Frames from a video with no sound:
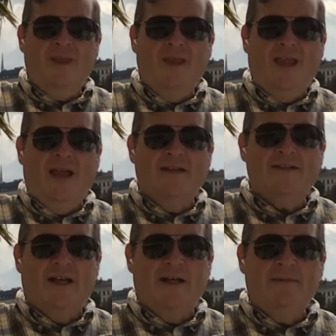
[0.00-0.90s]

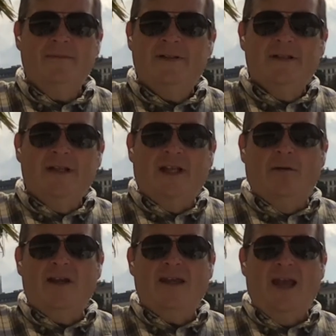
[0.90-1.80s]
And,
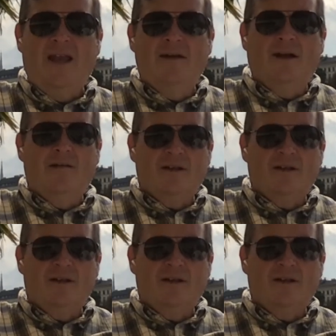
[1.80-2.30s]
again,